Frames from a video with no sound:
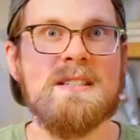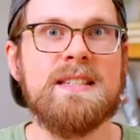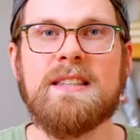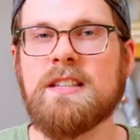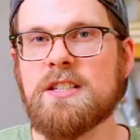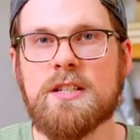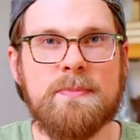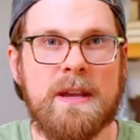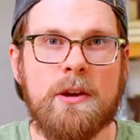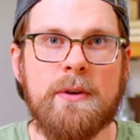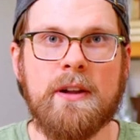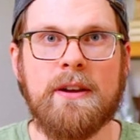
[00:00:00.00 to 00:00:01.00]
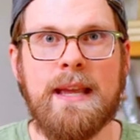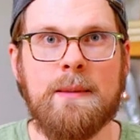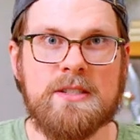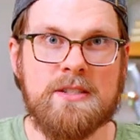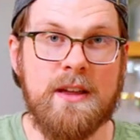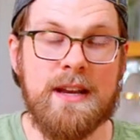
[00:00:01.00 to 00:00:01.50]
see this just by going on
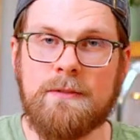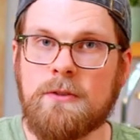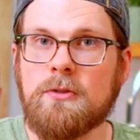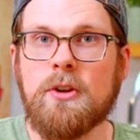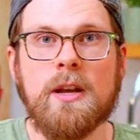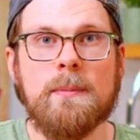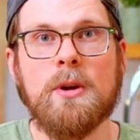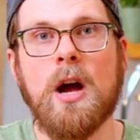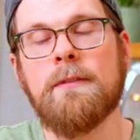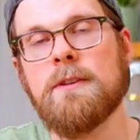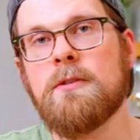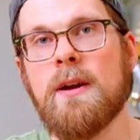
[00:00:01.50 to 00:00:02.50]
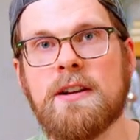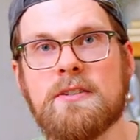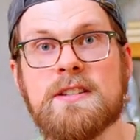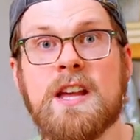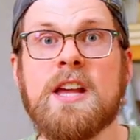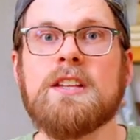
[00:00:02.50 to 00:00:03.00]
Amazon. If you look up coffee
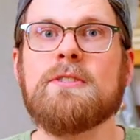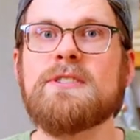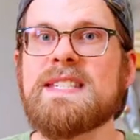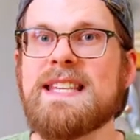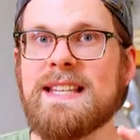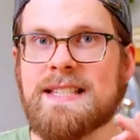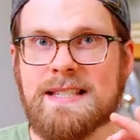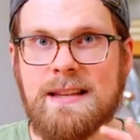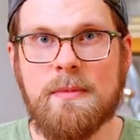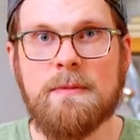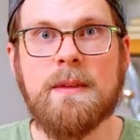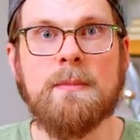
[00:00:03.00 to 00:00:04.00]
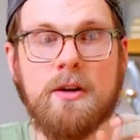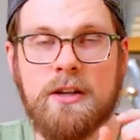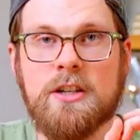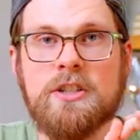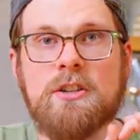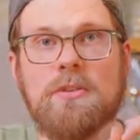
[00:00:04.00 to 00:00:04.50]
grinders, you'll see that some of them are
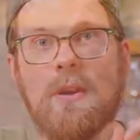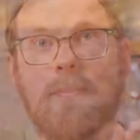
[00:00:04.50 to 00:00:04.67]
gonna show you a